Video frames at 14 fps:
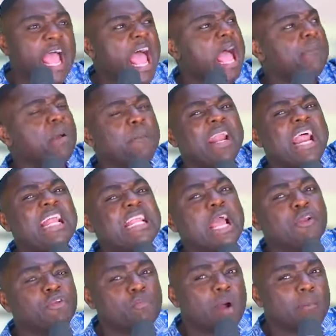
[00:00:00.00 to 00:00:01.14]

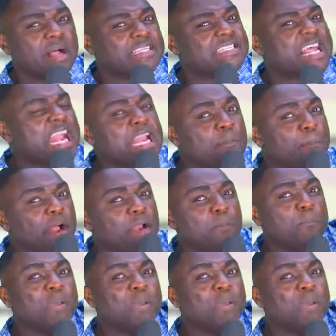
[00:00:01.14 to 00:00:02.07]
Ebemane Juma Masani Pan